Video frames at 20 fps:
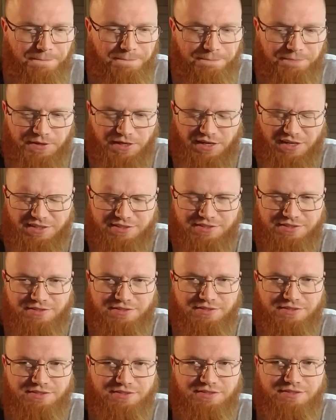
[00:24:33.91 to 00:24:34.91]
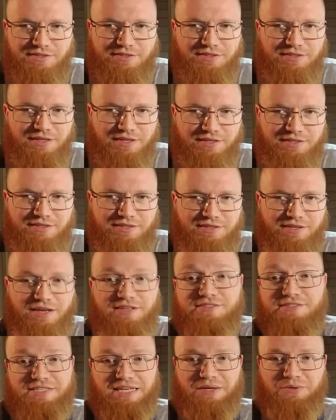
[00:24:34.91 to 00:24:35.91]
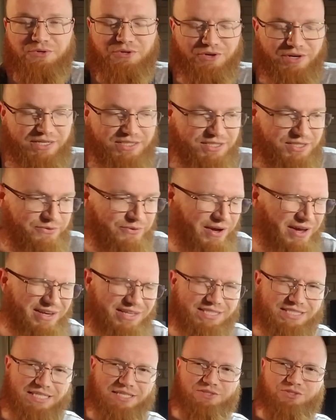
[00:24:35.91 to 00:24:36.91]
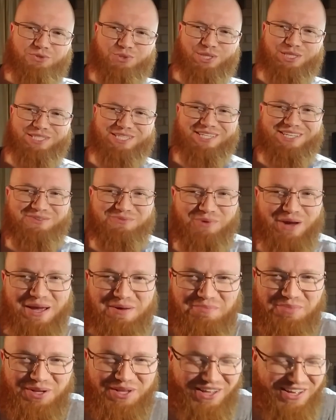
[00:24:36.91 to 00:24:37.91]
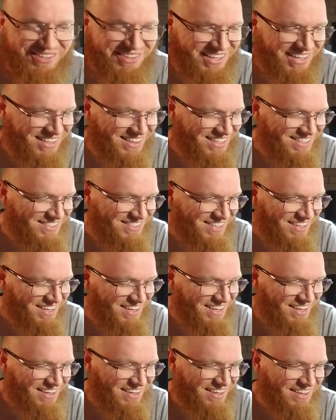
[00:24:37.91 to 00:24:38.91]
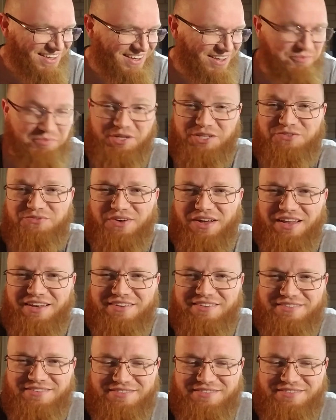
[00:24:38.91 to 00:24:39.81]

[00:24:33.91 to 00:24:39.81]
because it does sound crazy, right? It sounds crazy to ramble on like this, but it's fun